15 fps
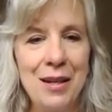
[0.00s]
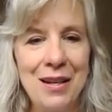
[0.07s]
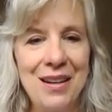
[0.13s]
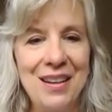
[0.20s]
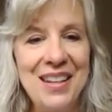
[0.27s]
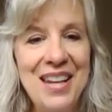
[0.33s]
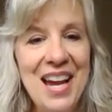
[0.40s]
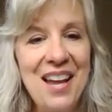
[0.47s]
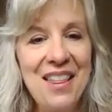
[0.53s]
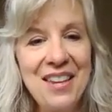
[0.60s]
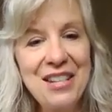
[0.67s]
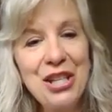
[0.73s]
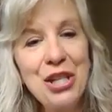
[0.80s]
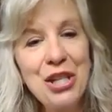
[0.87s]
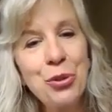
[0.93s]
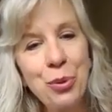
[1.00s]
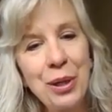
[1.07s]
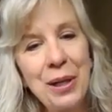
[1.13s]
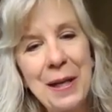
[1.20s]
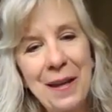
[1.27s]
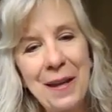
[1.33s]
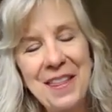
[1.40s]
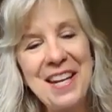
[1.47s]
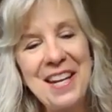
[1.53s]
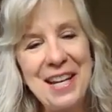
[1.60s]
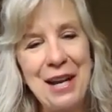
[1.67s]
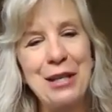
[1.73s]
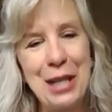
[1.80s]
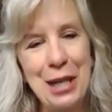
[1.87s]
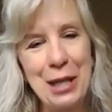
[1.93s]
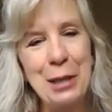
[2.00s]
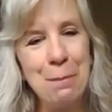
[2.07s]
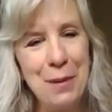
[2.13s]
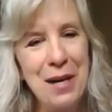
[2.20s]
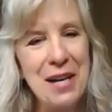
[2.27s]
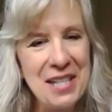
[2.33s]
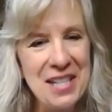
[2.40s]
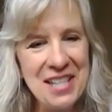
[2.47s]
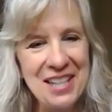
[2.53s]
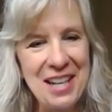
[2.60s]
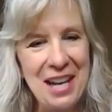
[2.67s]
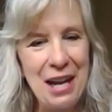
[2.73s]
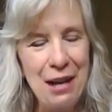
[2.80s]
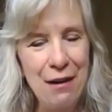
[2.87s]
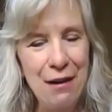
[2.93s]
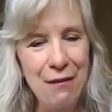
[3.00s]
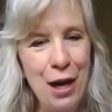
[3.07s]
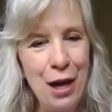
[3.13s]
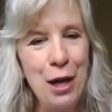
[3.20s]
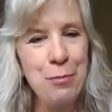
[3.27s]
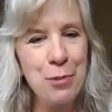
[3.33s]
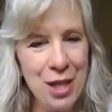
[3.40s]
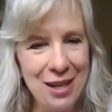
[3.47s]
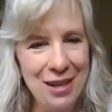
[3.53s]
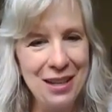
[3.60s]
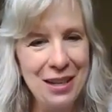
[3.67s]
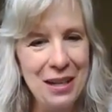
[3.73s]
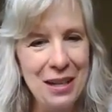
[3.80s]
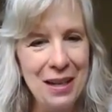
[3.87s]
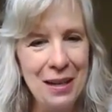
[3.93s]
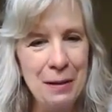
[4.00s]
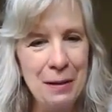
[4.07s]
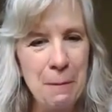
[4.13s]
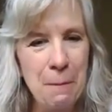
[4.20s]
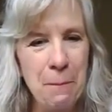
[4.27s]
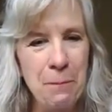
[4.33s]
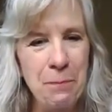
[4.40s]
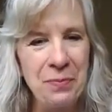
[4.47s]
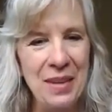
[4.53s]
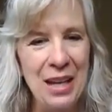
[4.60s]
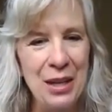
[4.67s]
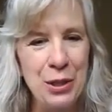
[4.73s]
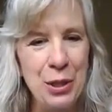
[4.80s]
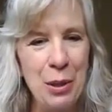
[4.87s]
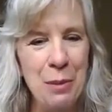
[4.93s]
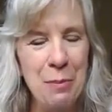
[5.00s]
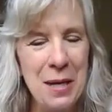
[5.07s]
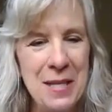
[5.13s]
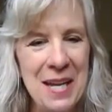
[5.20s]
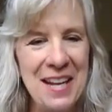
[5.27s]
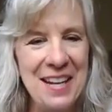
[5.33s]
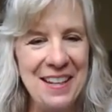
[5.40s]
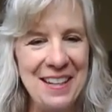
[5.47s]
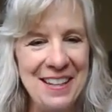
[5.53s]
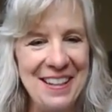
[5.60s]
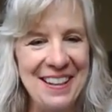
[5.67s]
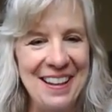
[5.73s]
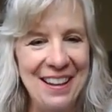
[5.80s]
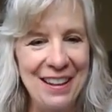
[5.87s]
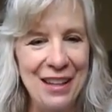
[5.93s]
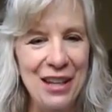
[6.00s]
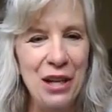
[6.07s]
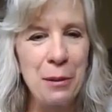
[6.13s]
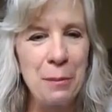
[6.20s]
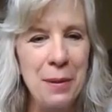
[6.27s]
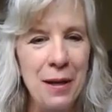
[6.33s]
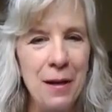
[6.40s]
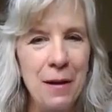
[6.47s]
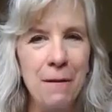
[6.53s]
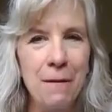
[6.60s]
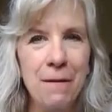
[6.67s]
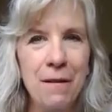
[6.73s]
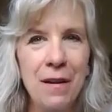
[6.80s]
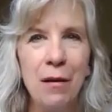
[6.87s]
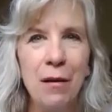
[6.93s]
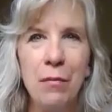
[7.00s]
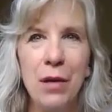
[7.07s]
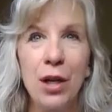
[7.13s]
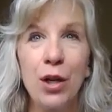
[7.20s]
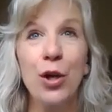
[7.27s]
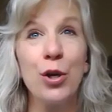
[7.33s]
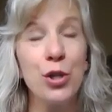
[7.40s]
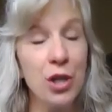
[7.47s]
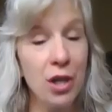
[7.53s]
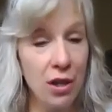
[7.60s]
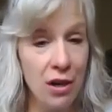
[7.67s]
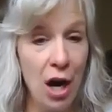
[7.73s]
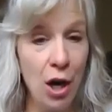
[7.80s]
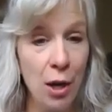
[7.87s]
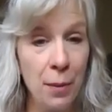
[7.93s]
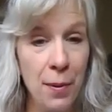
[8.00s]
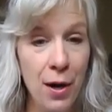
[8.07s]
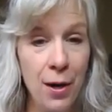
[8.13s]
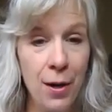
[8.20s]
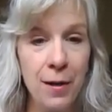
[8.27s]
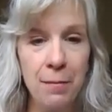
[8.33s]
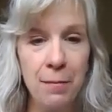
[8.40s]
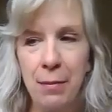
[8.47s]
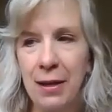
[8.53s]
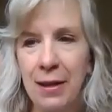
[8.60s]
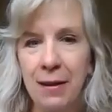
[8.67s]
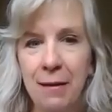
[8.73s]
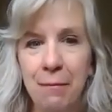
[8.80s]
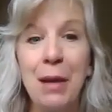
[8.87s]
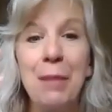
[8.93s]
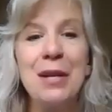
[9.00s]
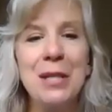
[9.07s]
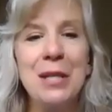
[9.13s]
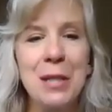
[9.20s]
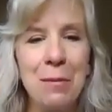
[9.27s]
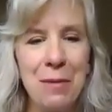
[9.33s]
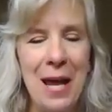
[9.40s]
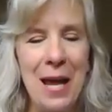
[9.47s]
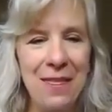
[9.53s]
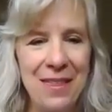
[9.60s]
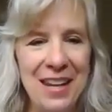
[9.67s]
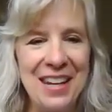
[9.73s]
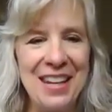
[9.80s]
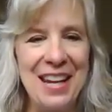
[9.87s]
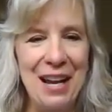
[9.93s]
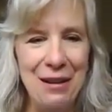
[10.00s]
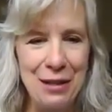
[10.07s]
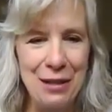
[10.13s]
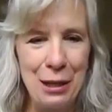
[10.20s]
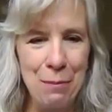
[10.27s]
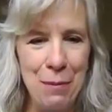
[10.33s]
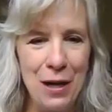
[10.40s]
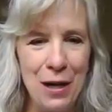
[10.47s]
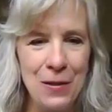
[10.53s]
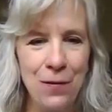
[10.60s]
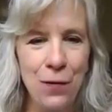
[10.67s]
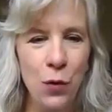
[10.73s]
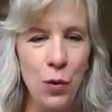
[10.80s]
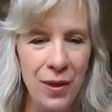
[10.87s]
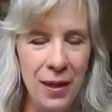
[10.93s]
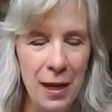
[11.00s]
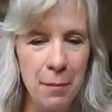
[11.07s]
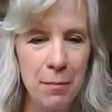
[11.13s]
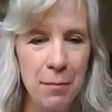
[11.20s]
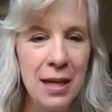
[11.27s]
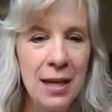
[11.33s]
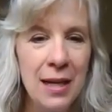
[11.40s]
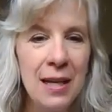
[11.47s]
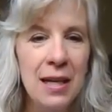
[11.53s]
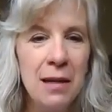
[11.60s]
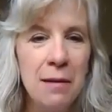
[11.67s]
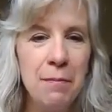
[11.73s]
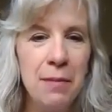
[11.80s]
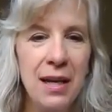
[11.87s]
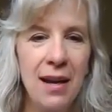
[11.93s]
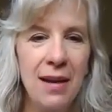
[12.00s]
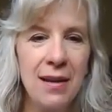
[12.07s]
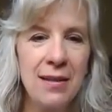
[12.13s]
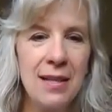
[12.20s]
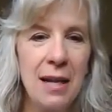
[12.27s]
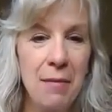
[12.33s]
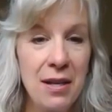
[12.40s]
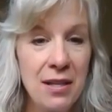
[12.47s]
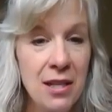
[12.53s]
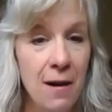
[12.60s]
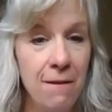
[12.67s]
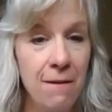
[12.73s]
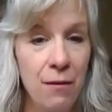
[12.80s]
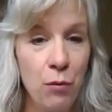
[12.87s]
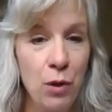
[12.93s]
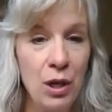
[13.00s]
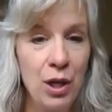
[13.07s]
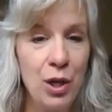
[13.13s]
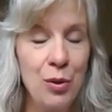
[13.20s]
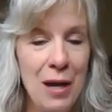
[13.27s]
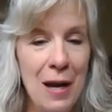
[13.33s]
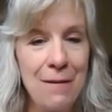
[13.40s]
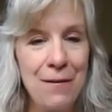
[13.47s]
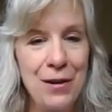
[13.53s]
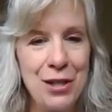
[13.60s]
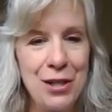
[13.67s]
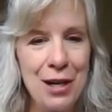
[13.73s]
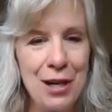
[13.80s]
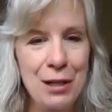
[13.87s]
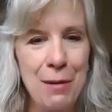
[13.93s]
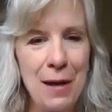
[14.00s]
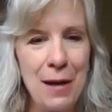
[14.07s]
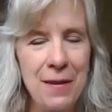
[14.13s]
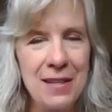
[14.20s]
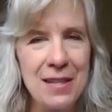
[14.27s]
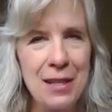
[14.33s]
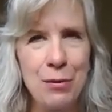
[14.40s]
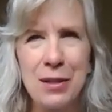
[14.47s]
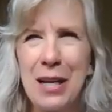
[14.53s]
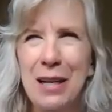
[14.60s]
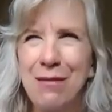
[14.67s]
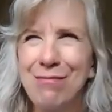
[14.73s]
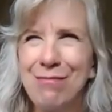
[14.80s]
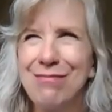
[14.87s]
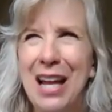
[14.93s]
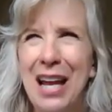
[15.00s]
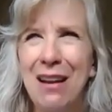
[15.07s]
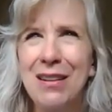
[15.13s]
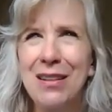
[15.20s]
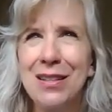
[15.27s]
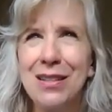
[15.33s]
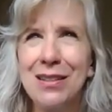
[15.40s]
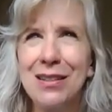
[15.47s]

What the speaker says: Yeah, this is really a think outside the box kind of option. And so it may take a little bit of encouraging on our part, maybe some of that thinking outside the box for them, because like myself, when you and I first talked about this, I was like, how does